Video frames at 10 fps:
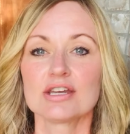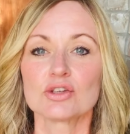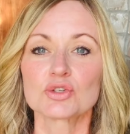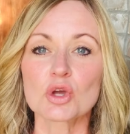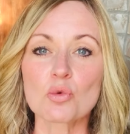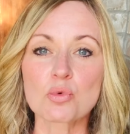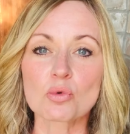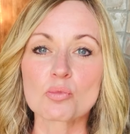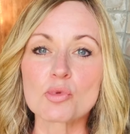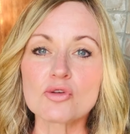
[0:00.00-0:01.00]
So we're
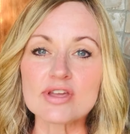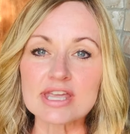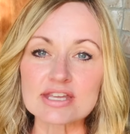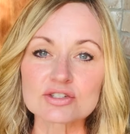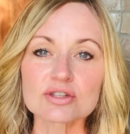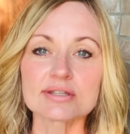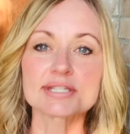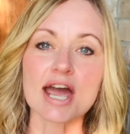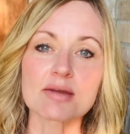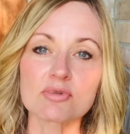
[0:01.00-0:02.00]
moving into the
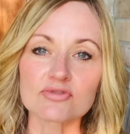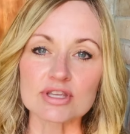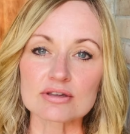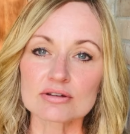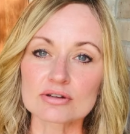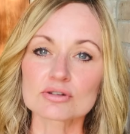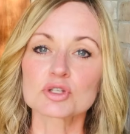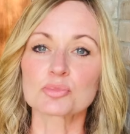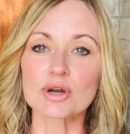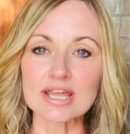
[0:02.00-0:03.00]
time of year,
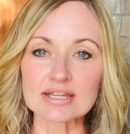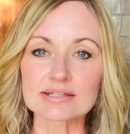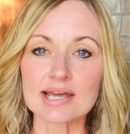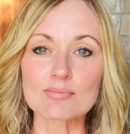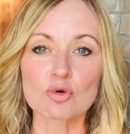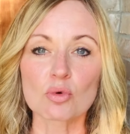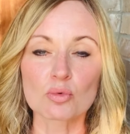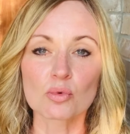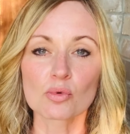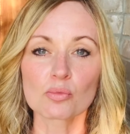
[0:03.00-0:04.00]
spring and summer,
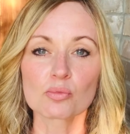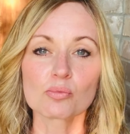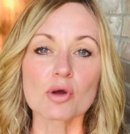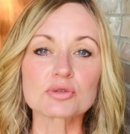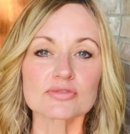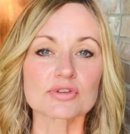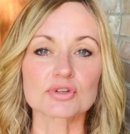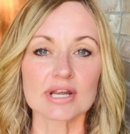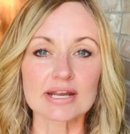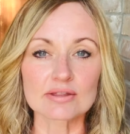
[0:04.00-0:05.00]
where most of us
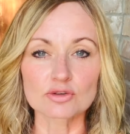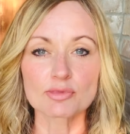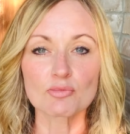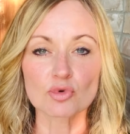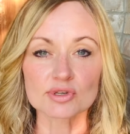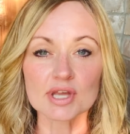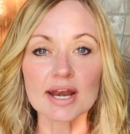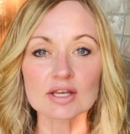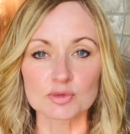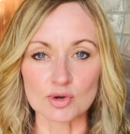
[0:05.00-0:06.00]
are getting a little bit more sun
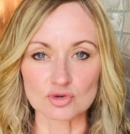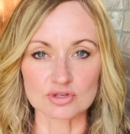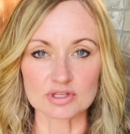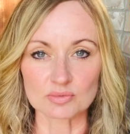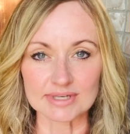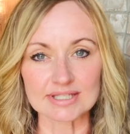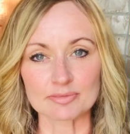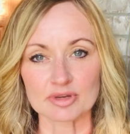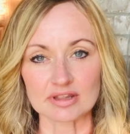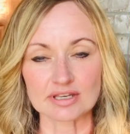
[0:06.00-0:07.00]
exposure than we
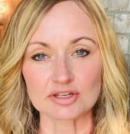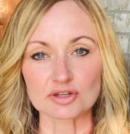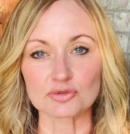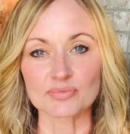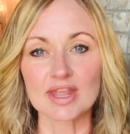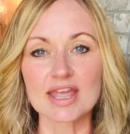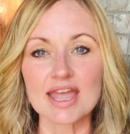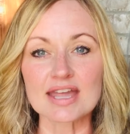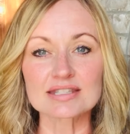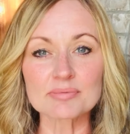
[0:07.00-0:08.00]
typically do.
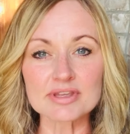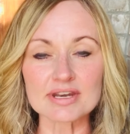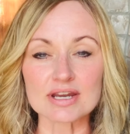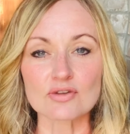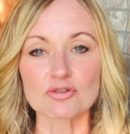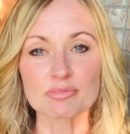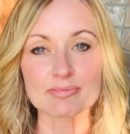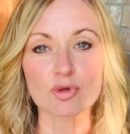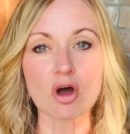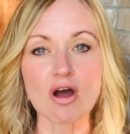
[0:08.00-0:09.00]
And something that I hear from
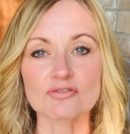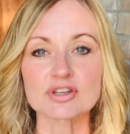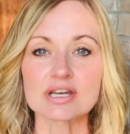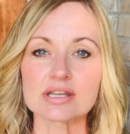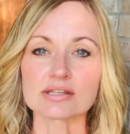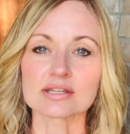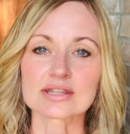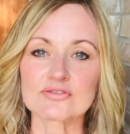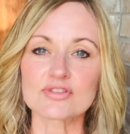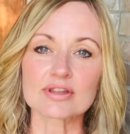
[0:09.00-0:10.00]
people often is that
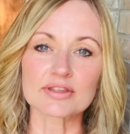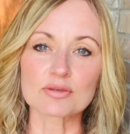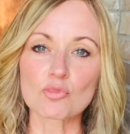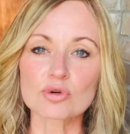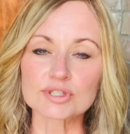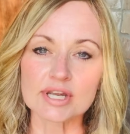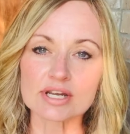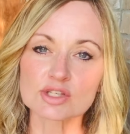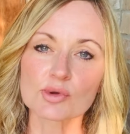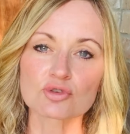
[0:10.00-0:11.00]
they feel like the more sun
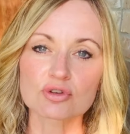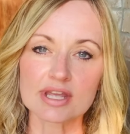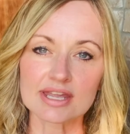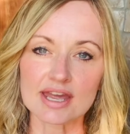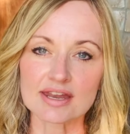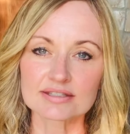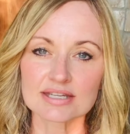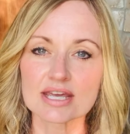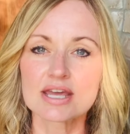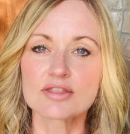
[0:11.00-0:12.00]
exposure they get,
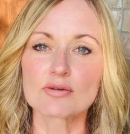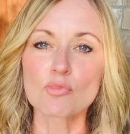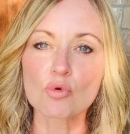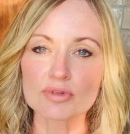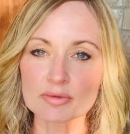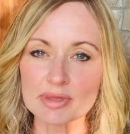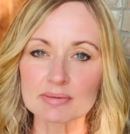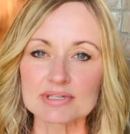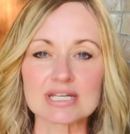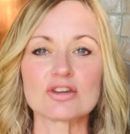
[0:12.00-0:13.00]
the more the
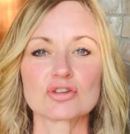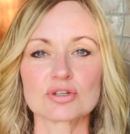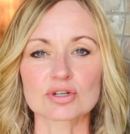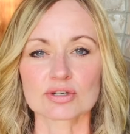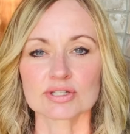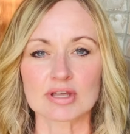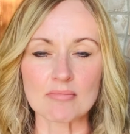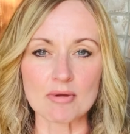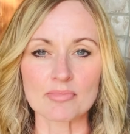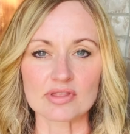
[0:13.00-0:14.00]
pigmentation starts to
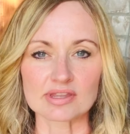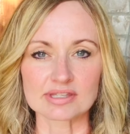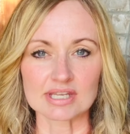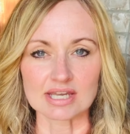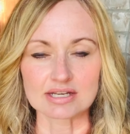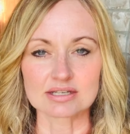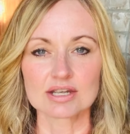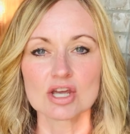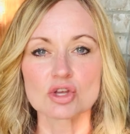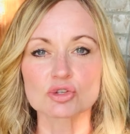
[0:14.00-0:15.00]
come up on the skin.
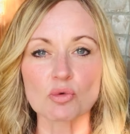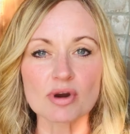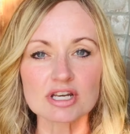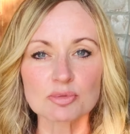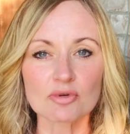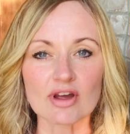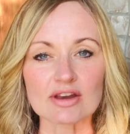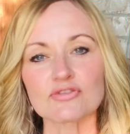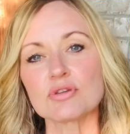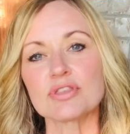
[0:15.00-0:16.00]
So I wanted to
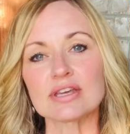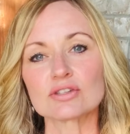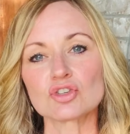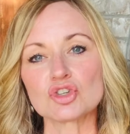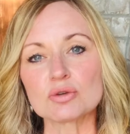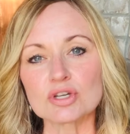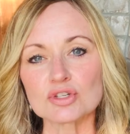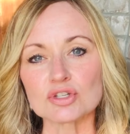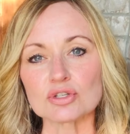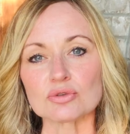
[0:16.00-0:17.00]
provide a few things that you can
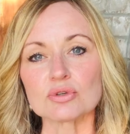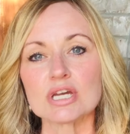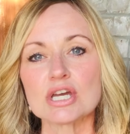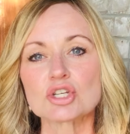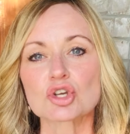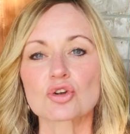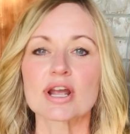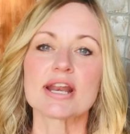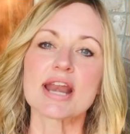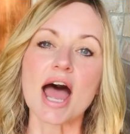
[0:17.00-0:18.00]
do to
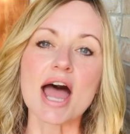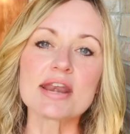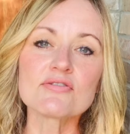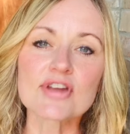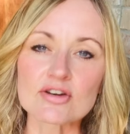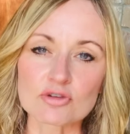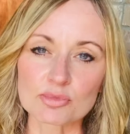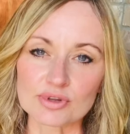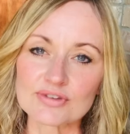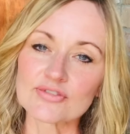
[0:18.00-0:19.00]
create an
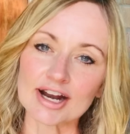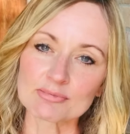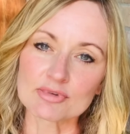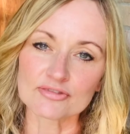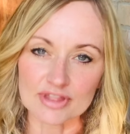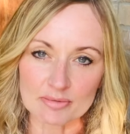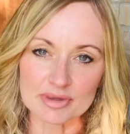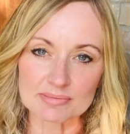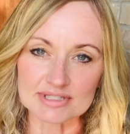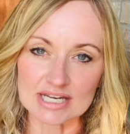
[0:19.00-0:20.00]
unfavorable environment for that
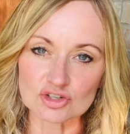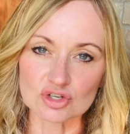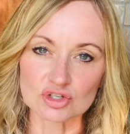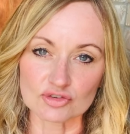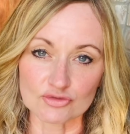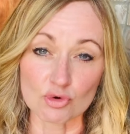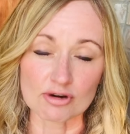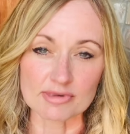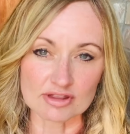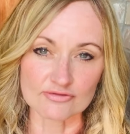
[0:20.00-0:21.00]
pigmentation to
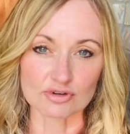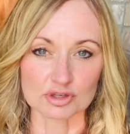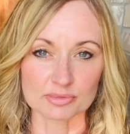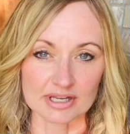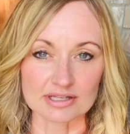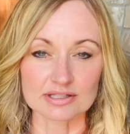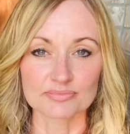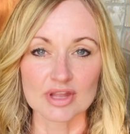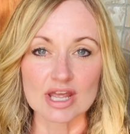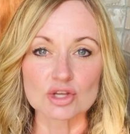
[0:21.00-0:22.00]
form in the first place.
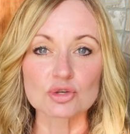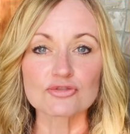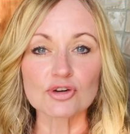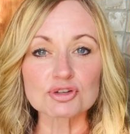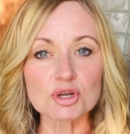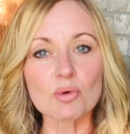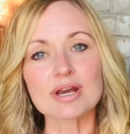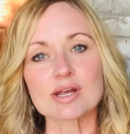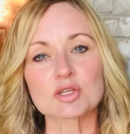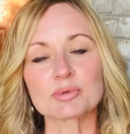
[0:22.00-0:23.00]
So first I want
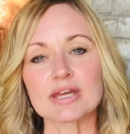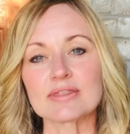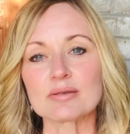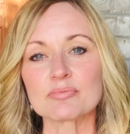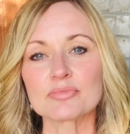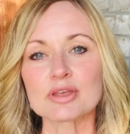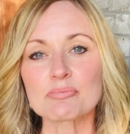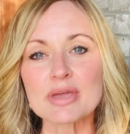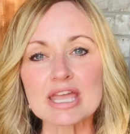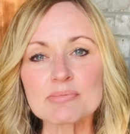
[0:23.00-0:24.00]
to explain
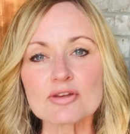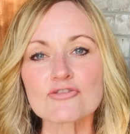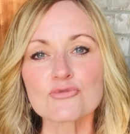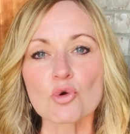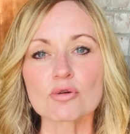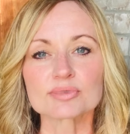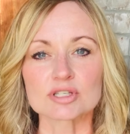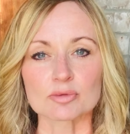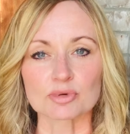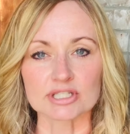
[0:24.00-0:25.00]
that pigment forms
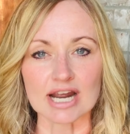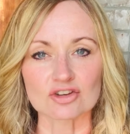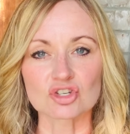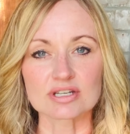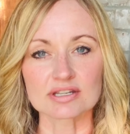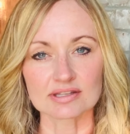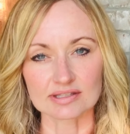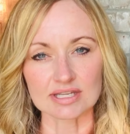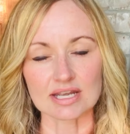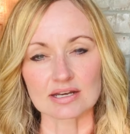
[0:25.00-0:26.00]
as a protection to the
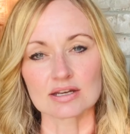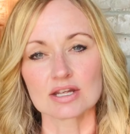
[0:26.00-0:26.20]
skin.